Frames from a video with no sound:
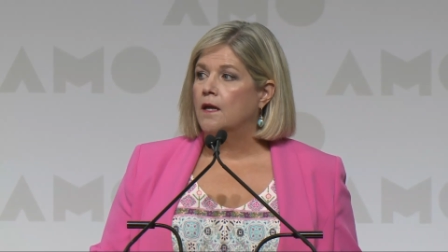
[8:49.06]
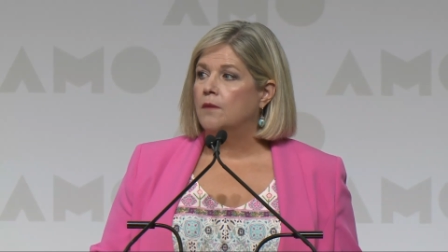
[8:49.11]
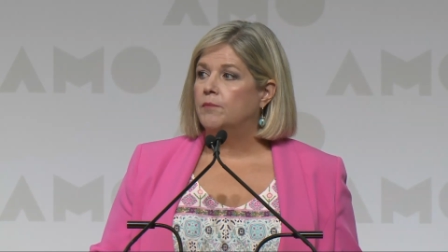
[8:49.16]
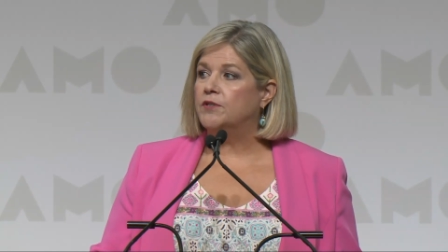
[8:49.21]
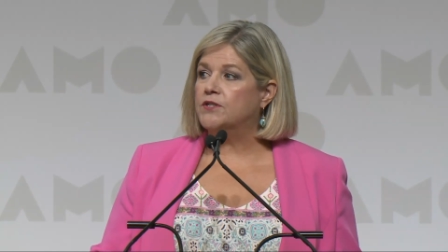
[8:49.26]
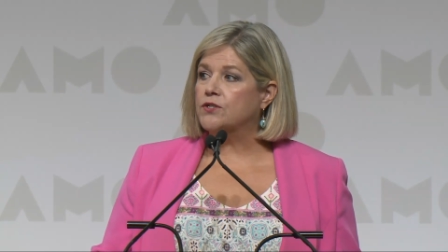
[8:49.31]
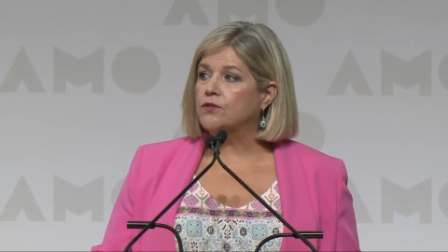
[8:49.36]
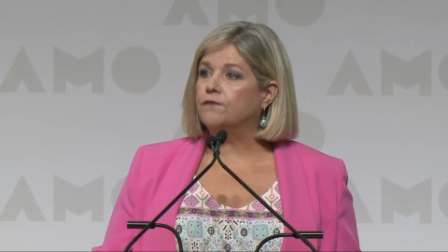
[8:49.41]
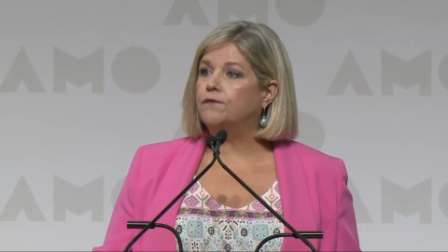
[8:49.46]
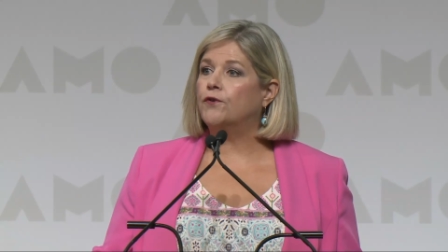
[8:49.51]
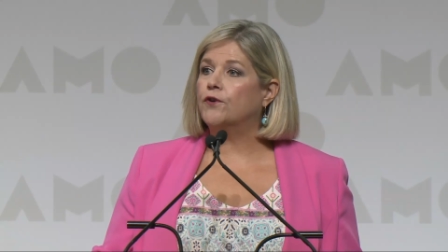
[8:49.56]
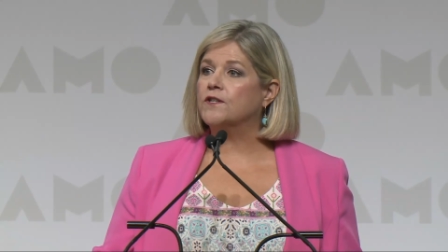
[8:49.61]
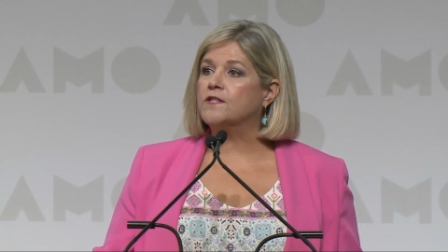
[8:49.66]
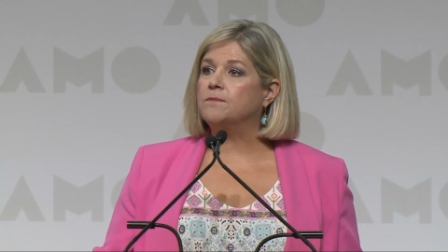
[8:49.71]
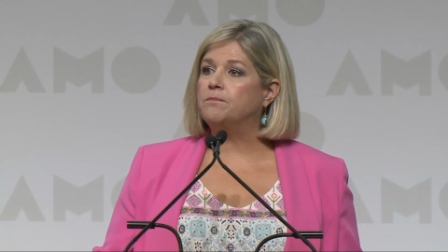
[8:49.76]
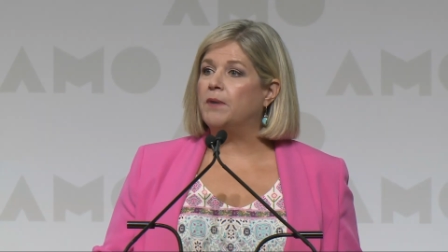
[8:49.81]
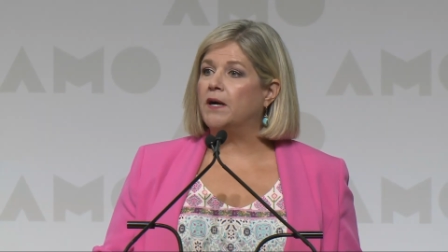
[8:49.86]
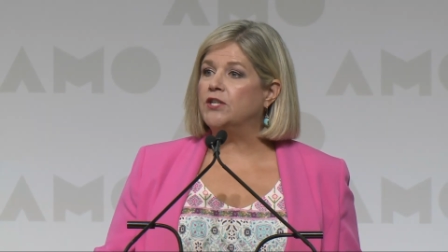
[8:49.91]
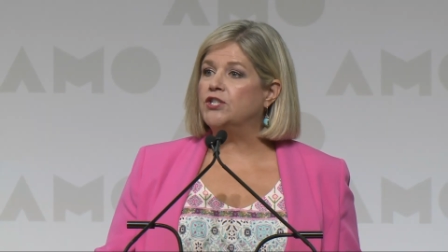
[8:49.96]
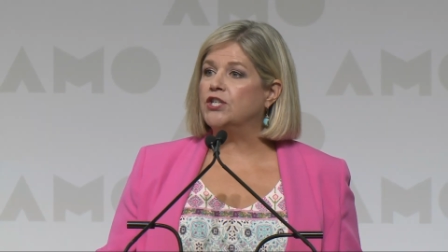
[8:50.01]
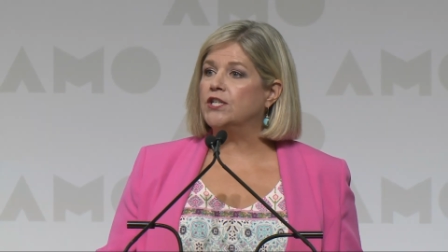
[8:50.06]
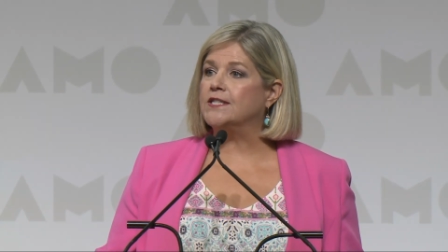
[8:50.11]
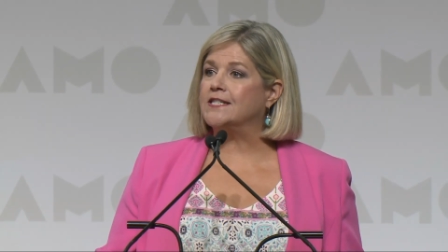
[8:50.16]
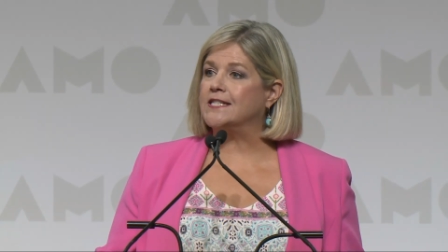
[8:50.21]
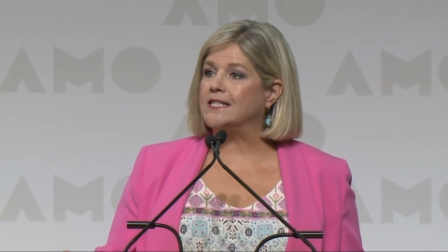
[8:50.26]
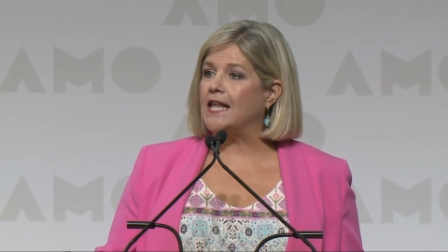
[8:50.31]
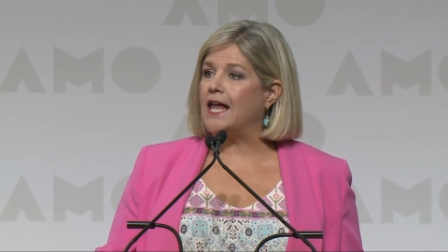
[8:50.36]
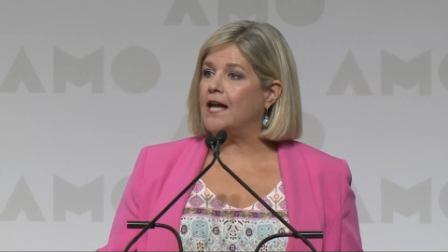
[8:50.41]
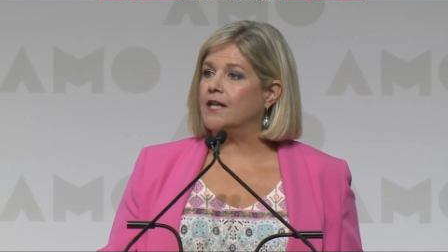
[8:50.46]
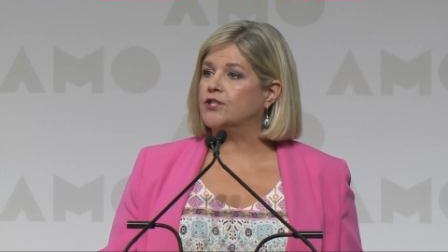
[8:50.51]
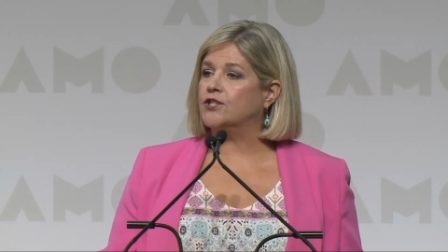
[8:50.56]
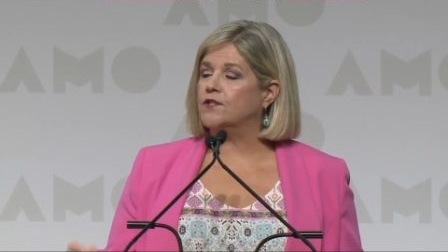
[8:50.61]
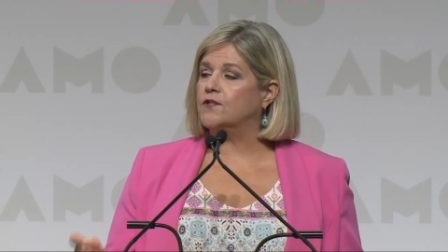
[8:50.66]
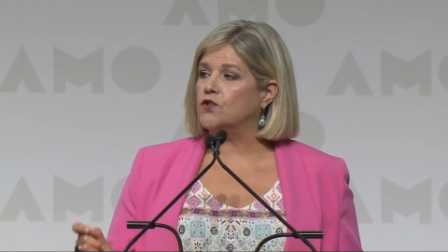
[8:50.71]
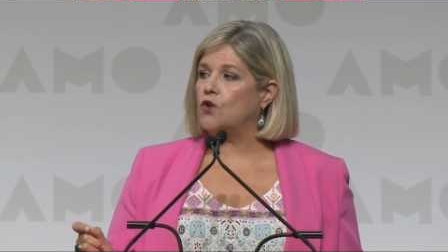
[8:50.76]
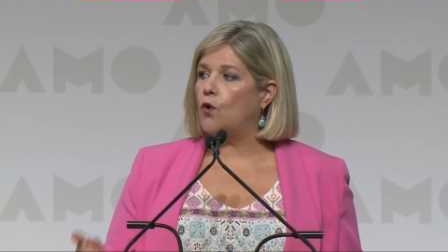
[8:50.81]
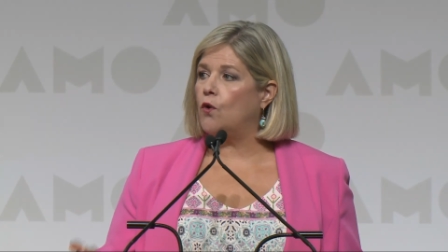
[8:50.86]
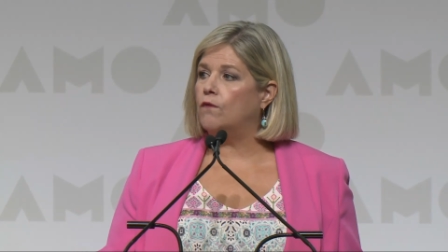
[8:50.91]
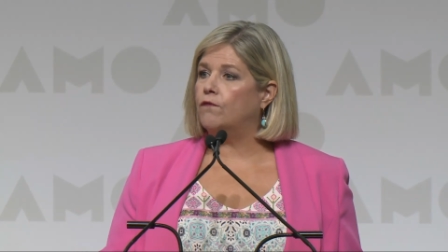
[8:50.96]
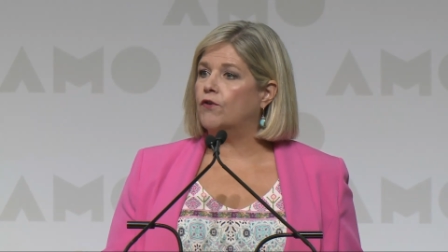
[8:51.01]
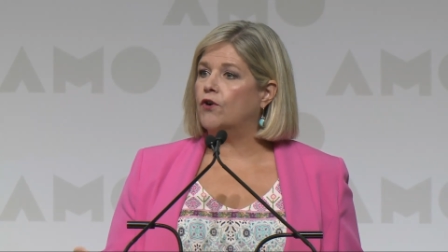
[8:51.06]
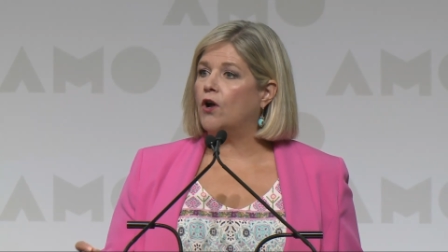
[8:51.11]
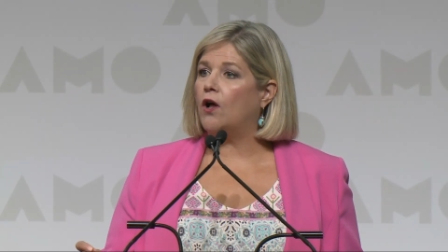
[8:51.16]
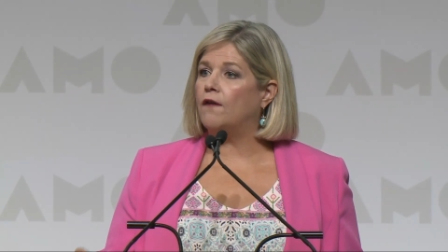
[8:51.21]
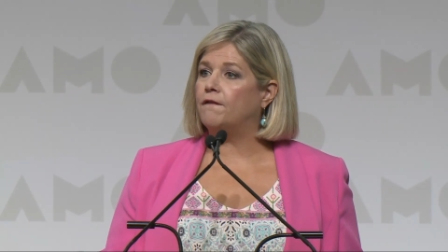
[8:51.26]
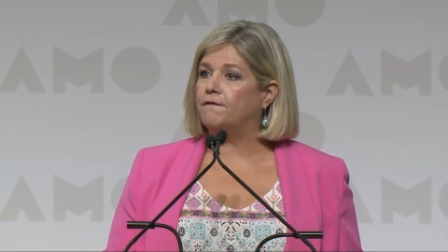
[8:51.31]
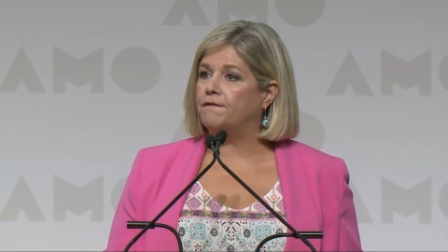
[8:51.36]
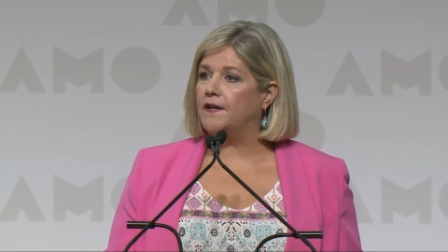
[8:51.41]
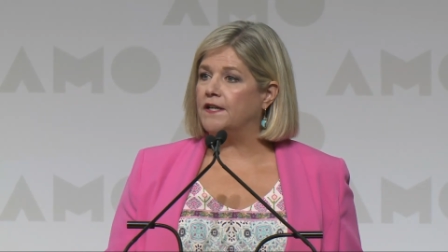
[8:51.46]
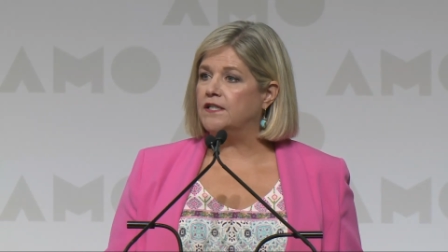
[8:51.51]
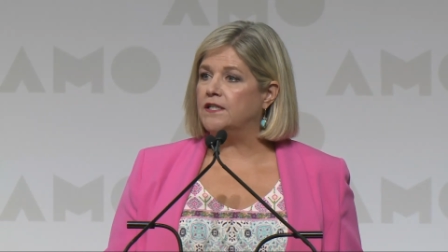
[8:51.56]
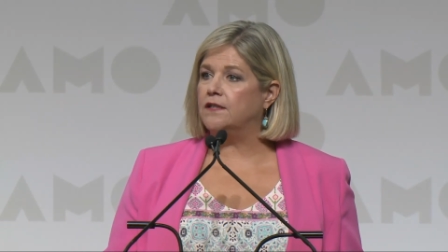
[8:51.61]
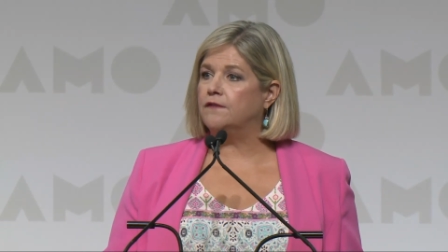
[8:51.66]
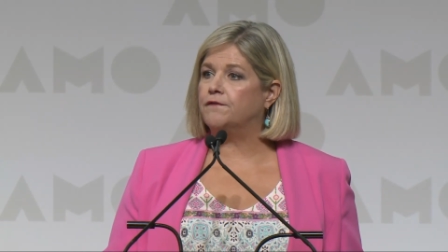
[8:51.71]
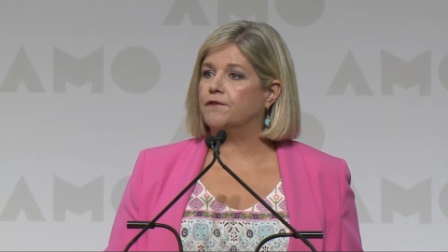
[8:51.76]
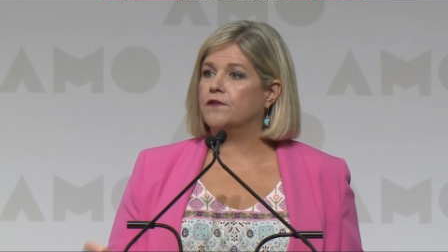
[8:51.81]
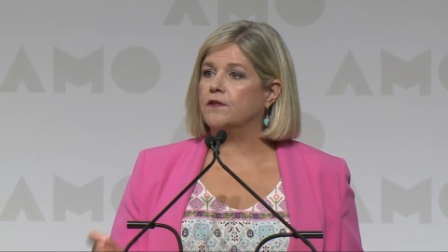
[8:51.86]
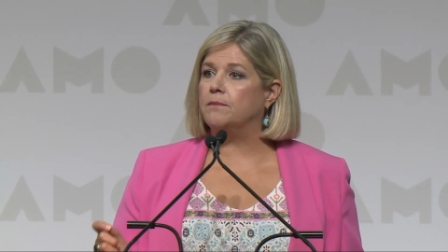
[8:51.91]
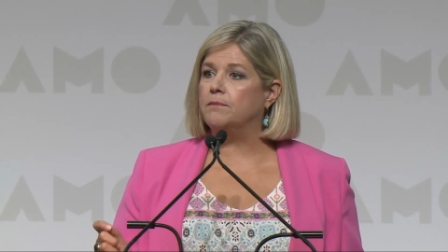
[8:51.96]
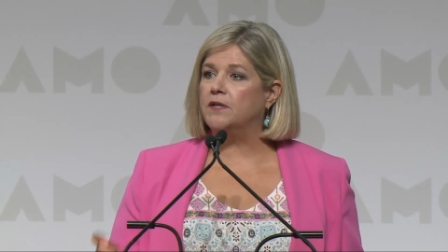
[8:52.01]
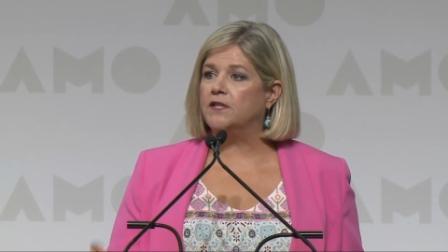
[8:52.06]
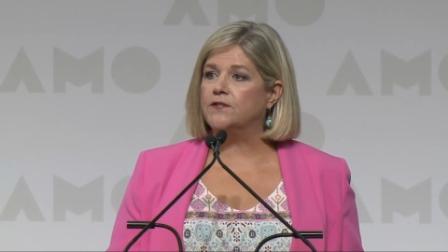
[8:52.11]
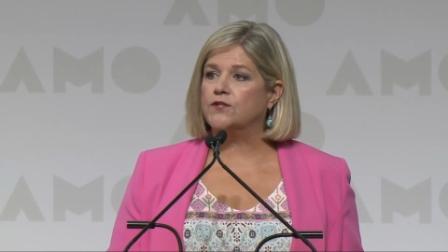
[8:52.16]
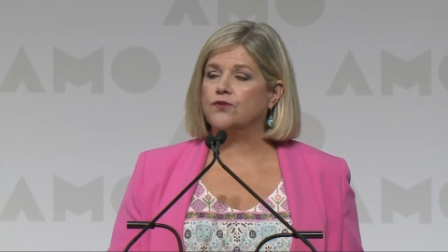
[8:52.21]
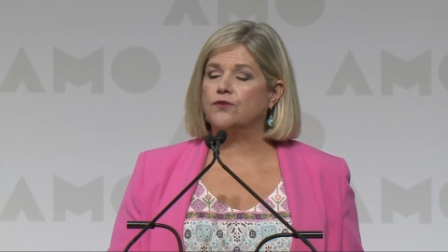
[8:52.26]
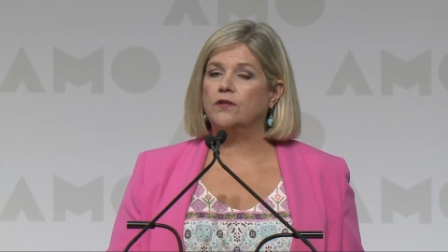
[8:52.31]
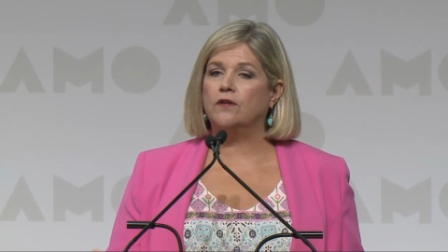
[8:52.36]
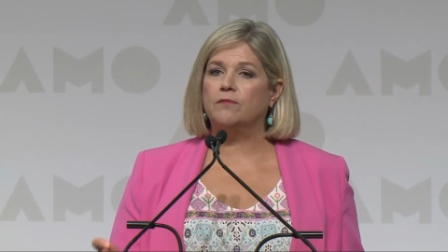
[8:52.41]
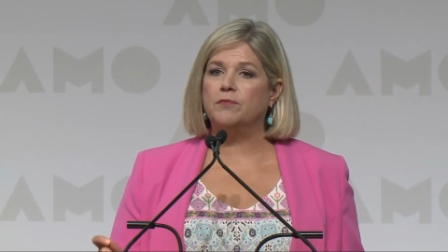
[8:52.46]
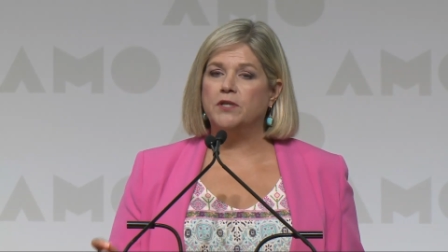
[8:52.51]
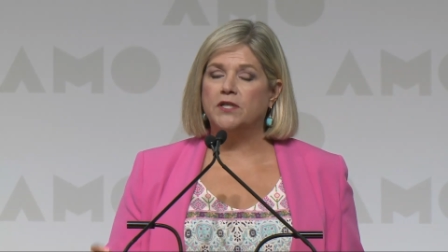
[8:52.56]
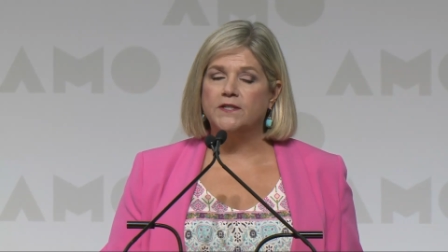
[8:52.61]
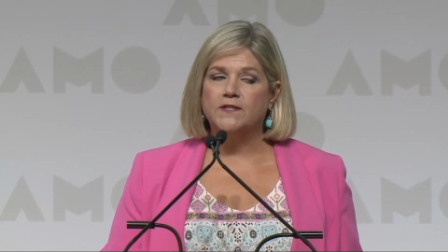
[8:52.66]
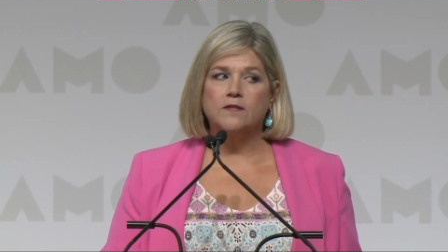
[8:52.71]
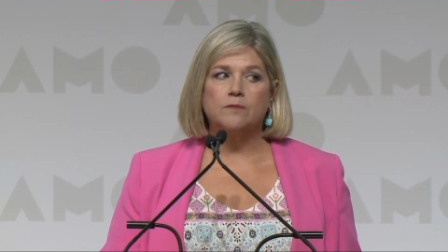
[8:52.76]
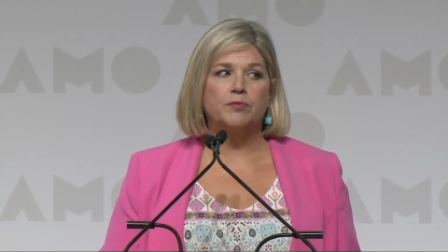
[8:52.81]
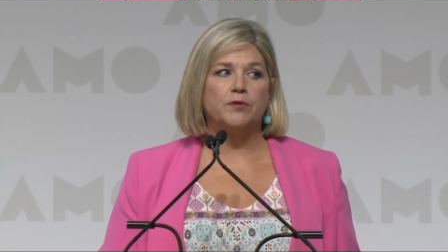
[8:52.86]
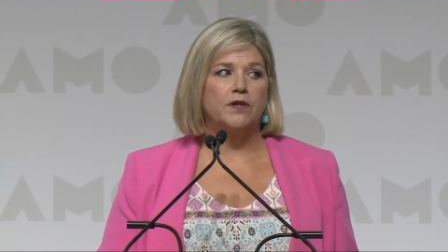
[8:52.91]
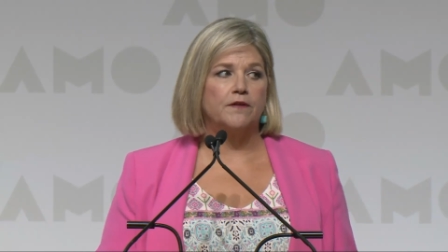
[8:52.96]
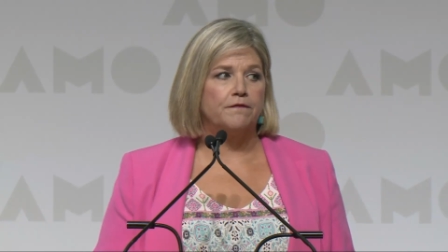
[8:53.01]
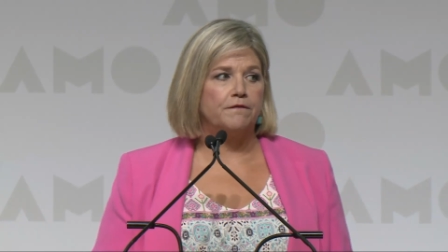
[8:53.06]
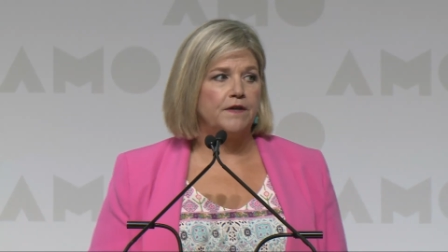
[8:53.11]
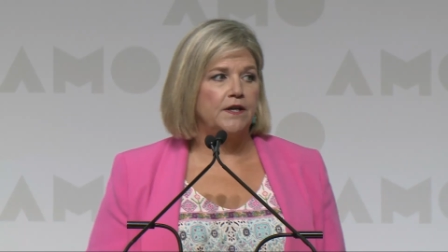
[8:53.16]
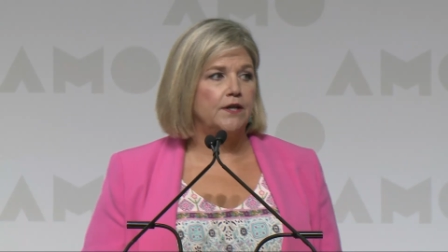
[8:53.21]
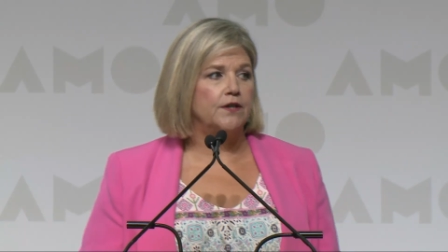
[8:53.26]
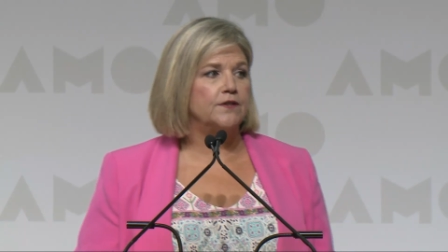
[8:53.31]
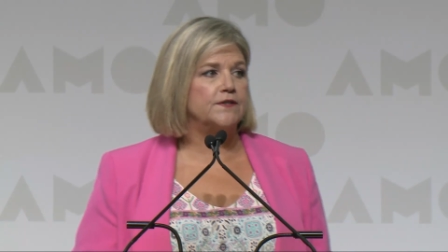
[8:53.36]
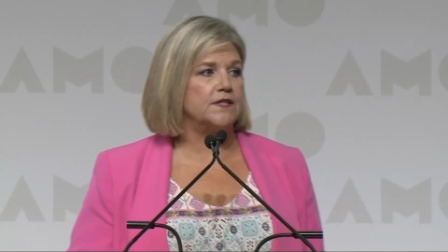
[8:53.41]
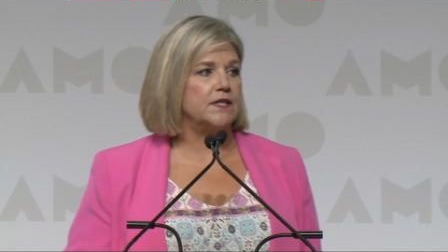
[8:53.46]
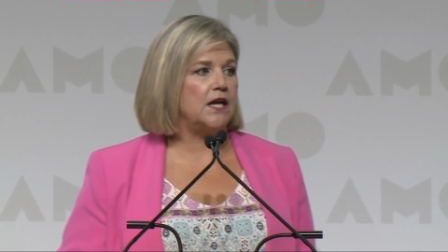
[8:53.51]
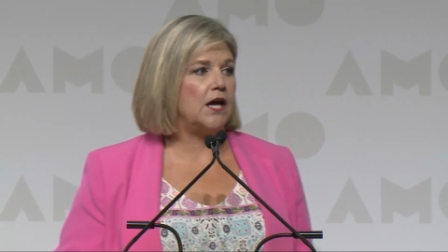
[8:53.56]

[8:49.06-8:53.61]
Mr. Ford's budget slashes overall funding for the Ministry of Municipal Affairs and